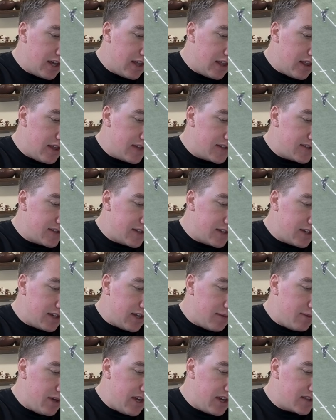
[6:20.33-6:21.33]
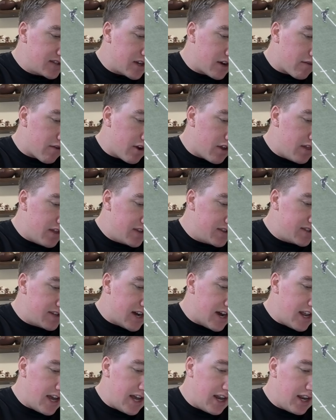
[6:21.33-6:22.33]
This DB is covering this
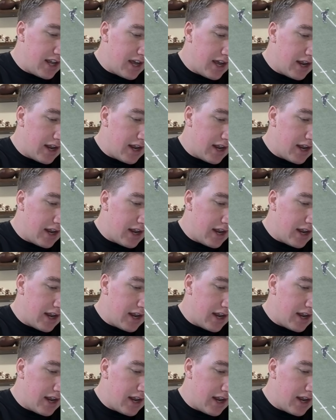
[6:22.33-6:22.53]
tight end.